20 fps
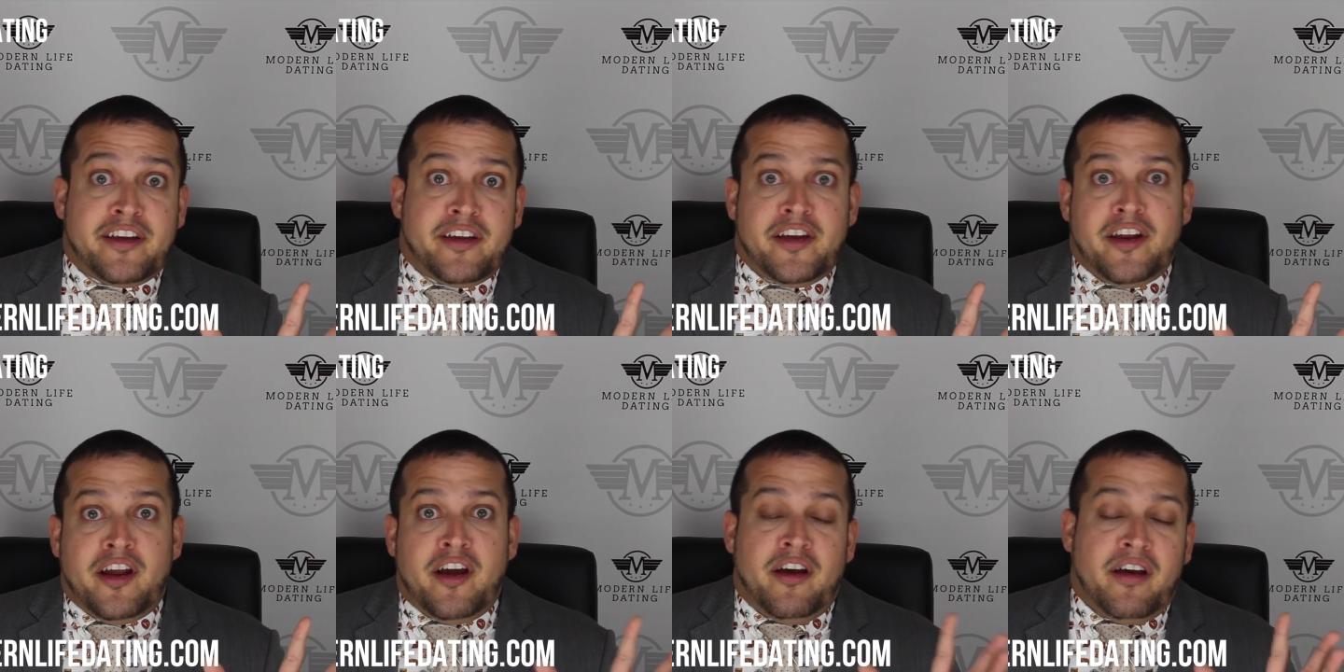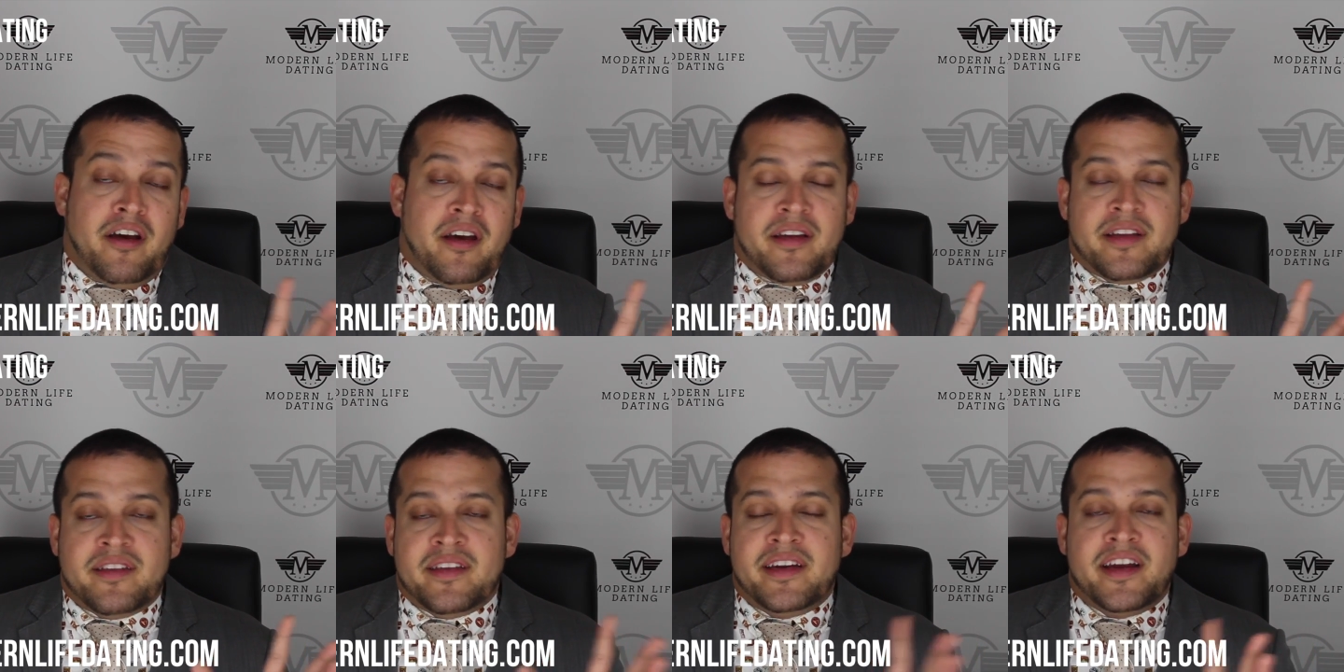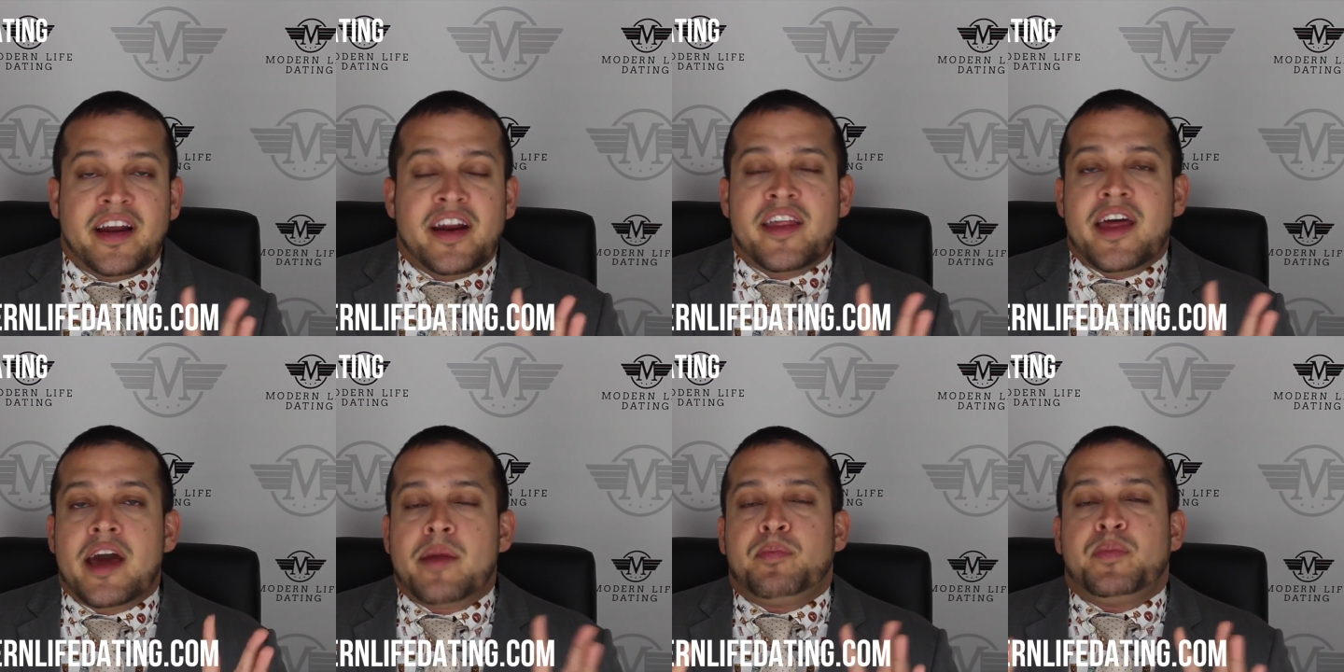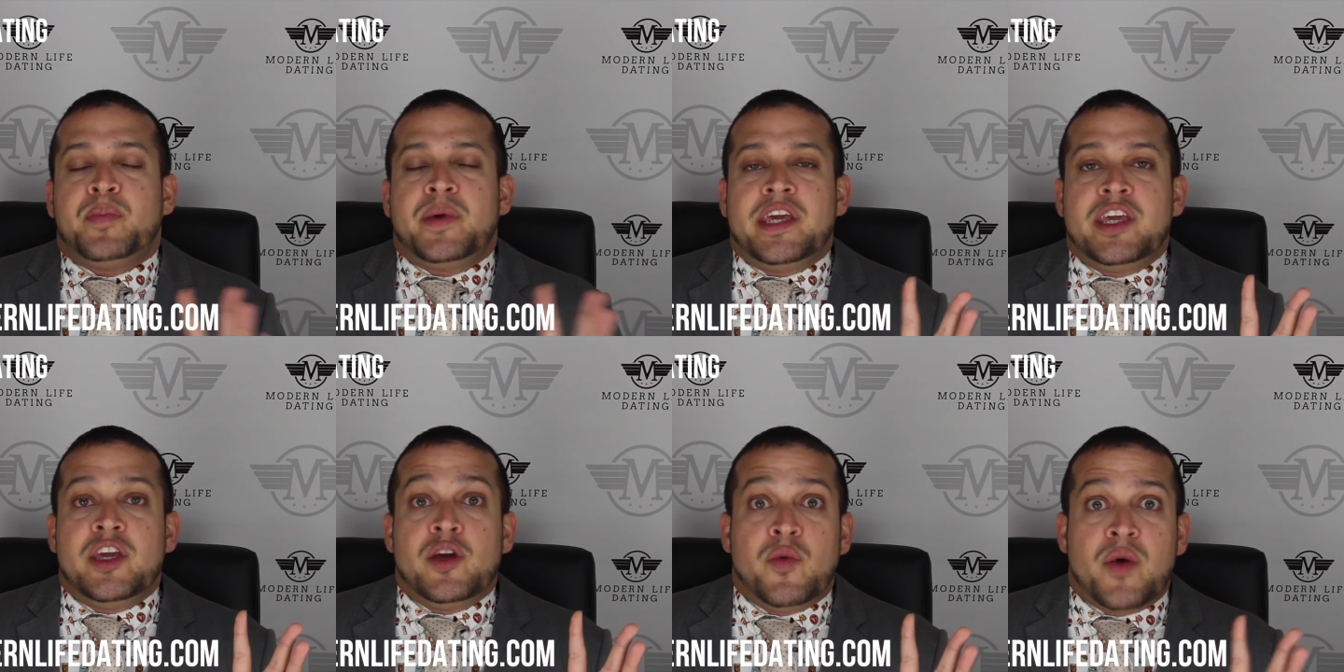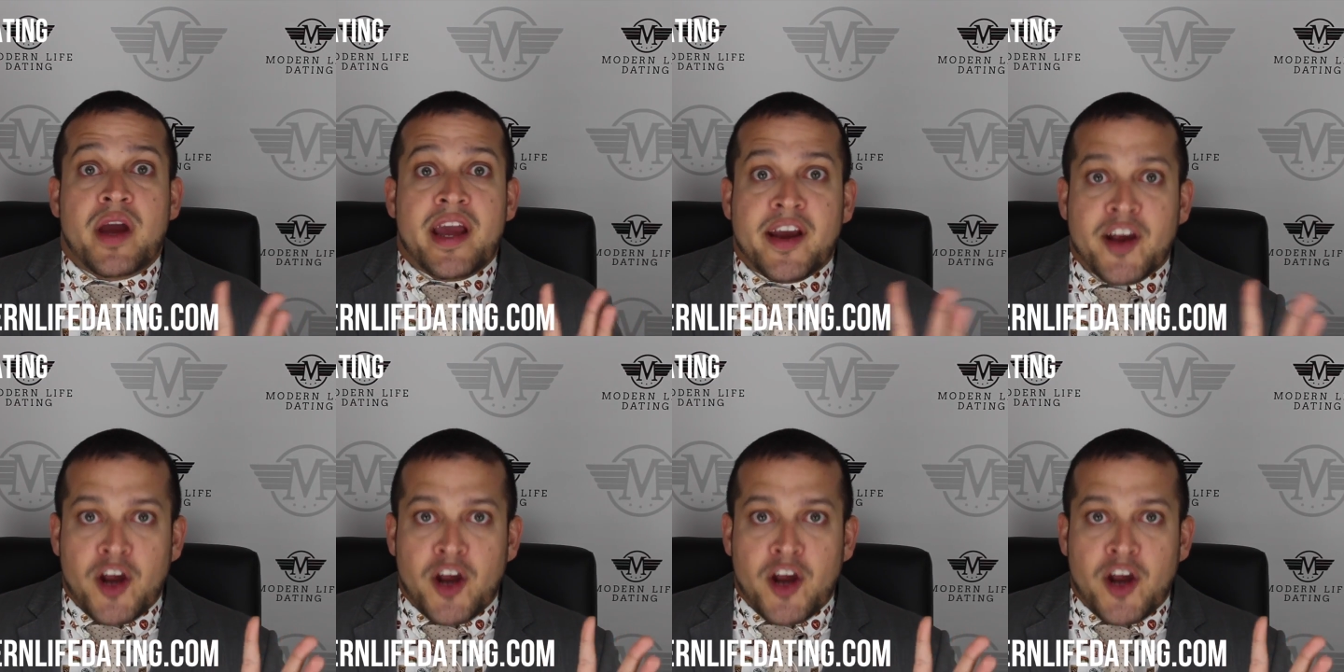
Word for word: Yeah, none of that P U A